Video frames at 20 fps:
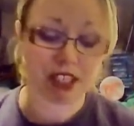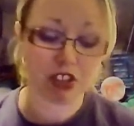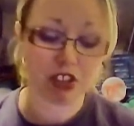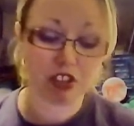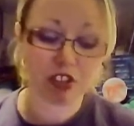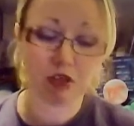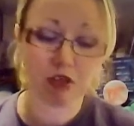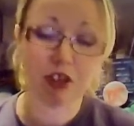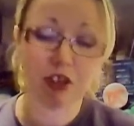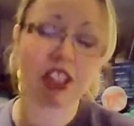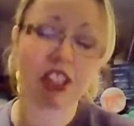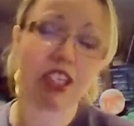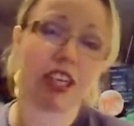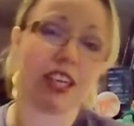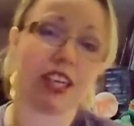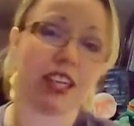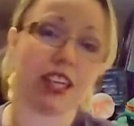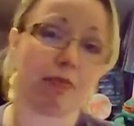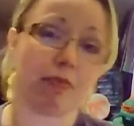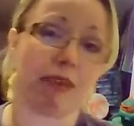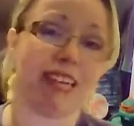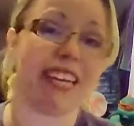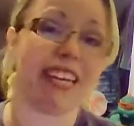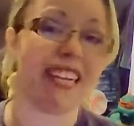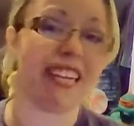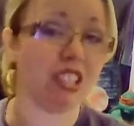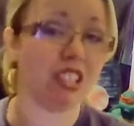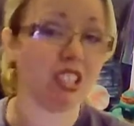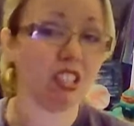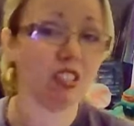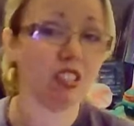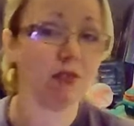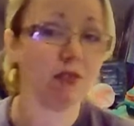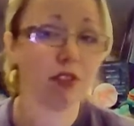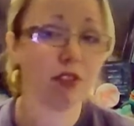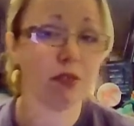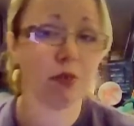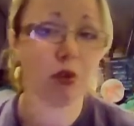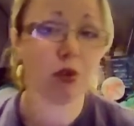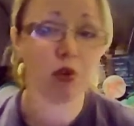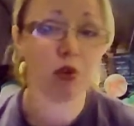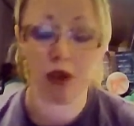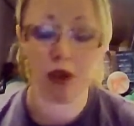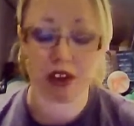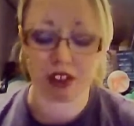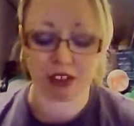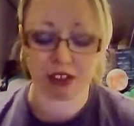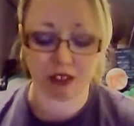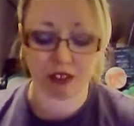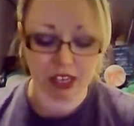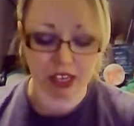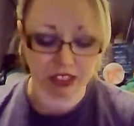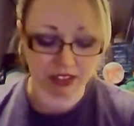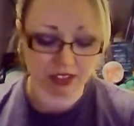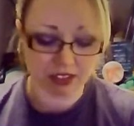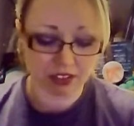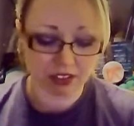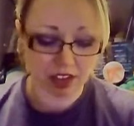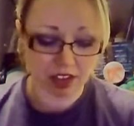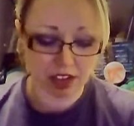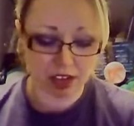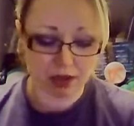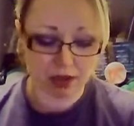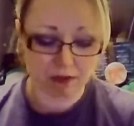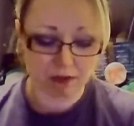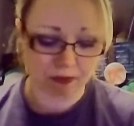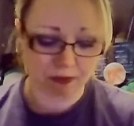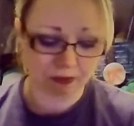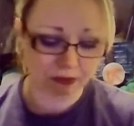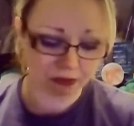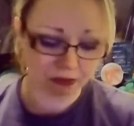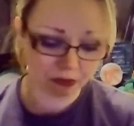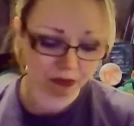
You do actually get an explanation for them all wearing reds a